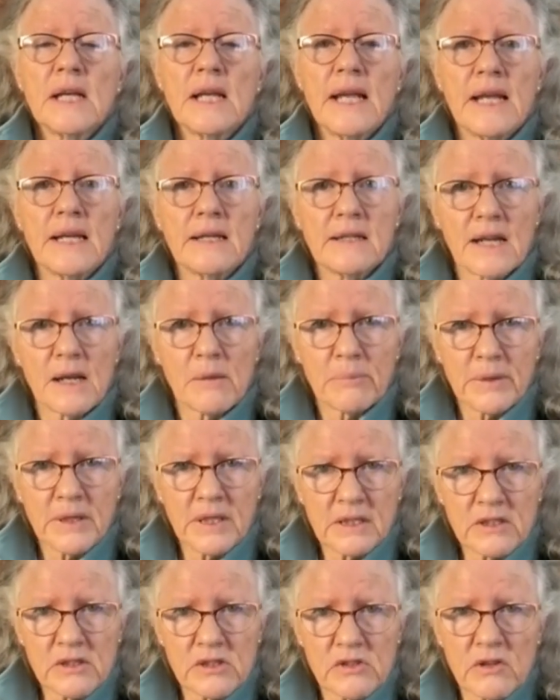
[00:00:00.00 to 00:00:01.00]
ended up
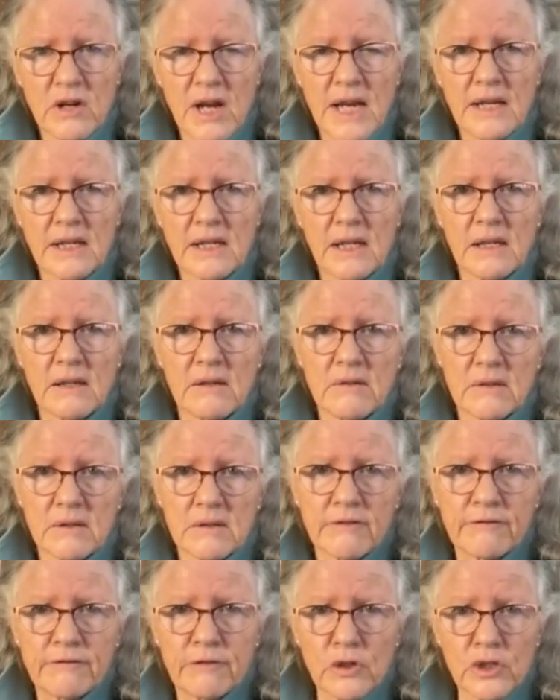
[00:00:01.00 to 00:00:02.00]
illustrating
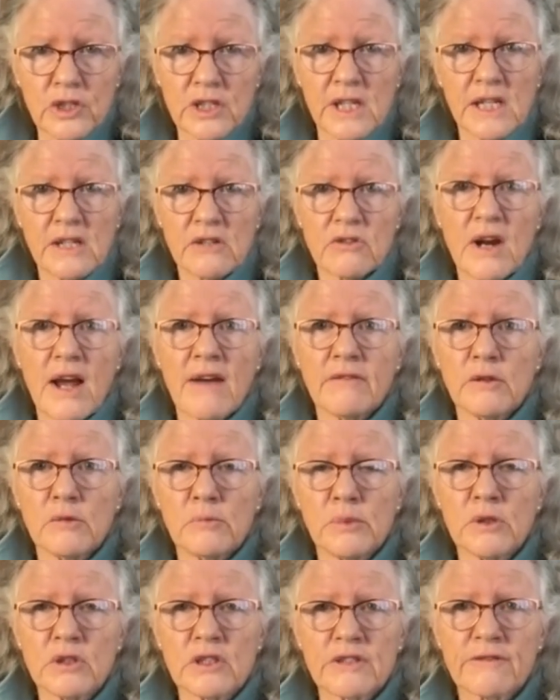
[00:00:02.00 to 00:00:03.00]
14 travel
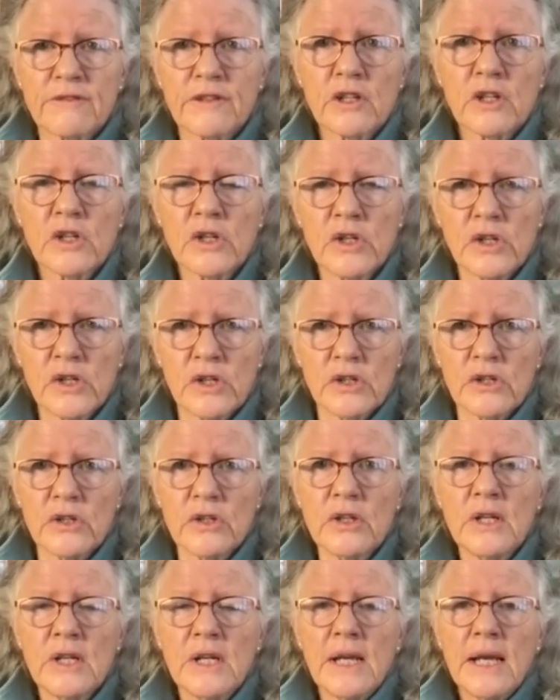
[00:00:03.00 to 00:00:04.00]
books for
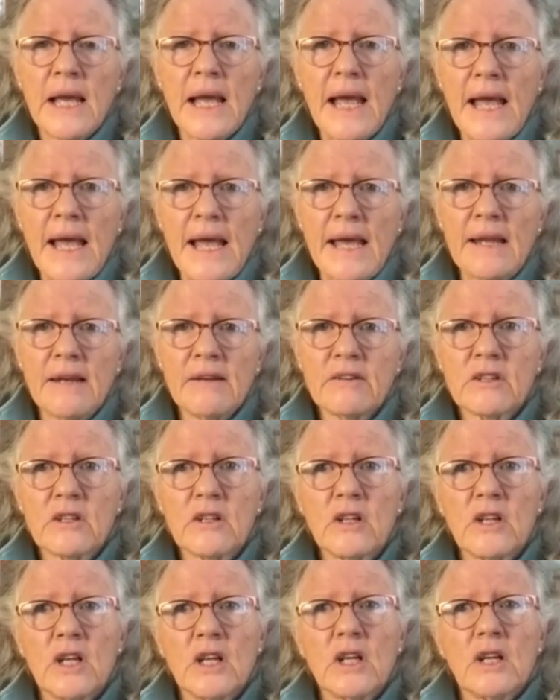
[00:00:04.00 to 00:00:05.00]
her. And
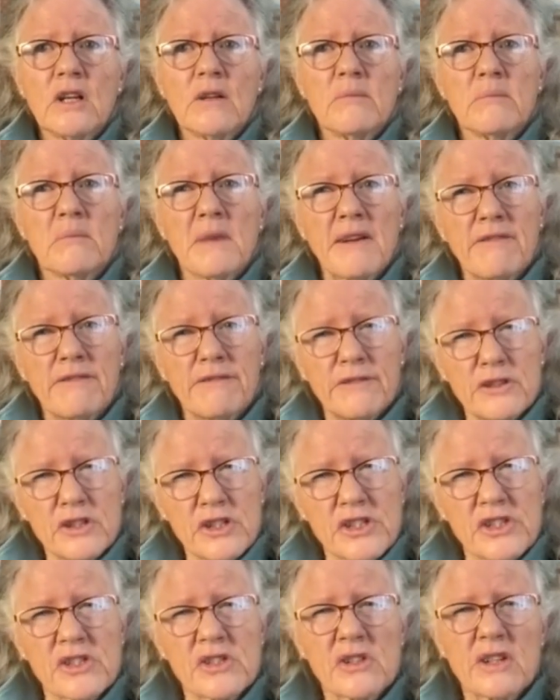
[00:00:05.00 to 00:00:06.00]
my
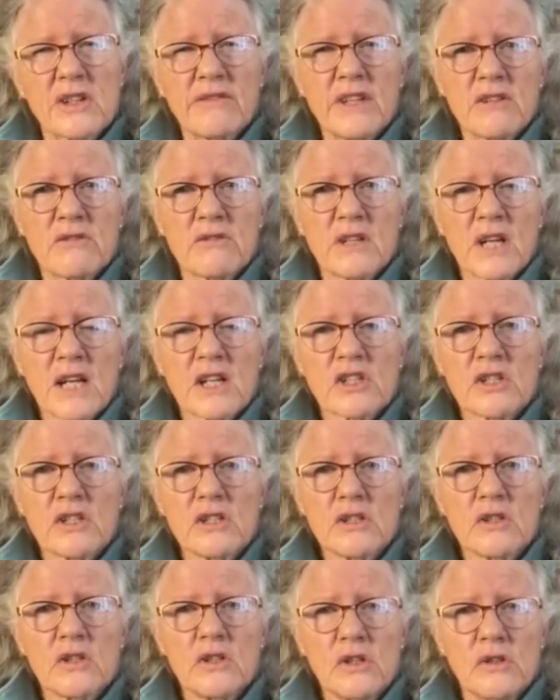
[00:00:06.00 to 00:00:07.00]
first sort of
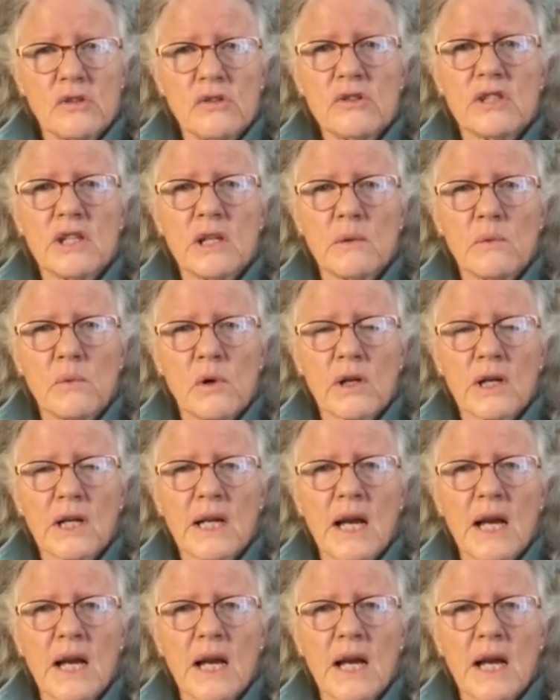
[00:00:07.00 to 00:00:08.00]
introduction to using
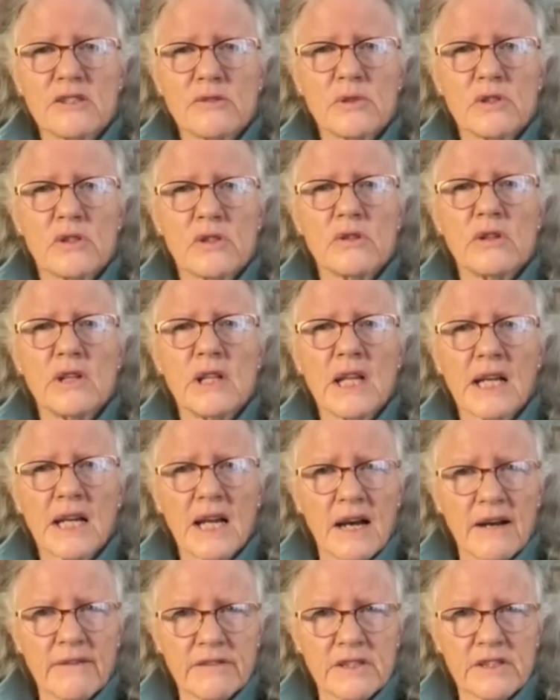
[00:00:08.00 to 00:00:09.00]
watercolors was doing the
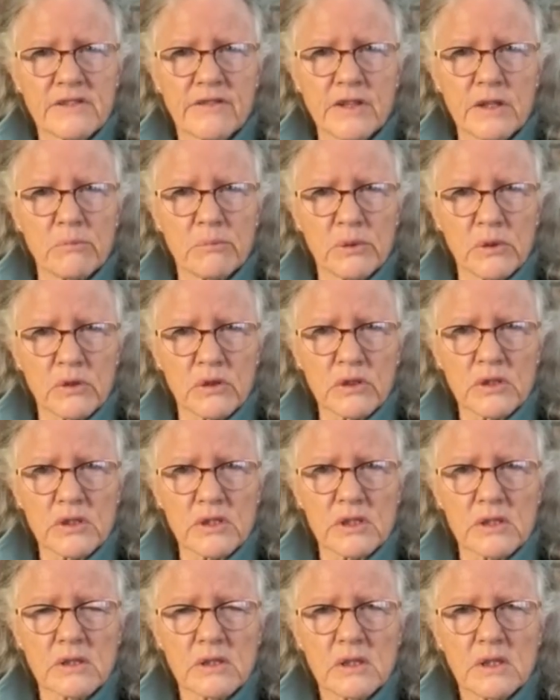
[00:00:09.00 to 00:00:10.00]
covers for the
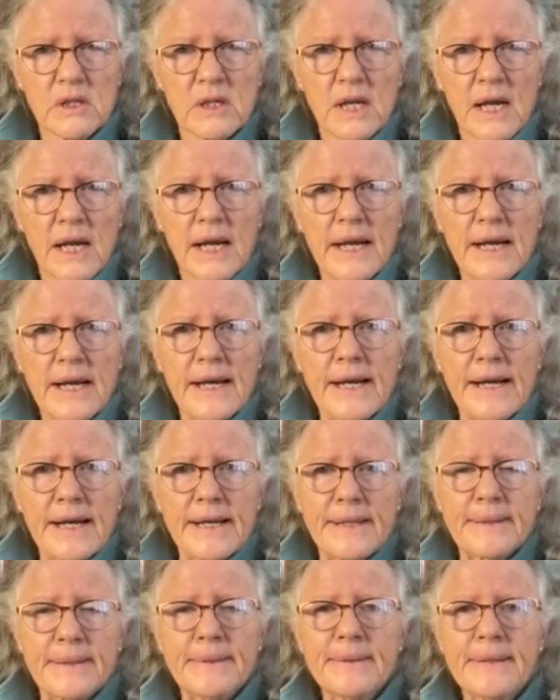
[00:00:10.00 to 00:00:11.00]
books.
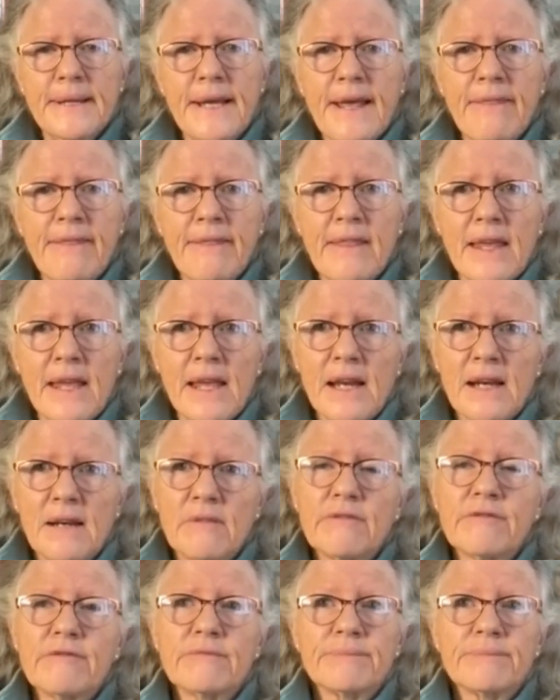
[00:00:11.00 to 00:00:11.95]
And then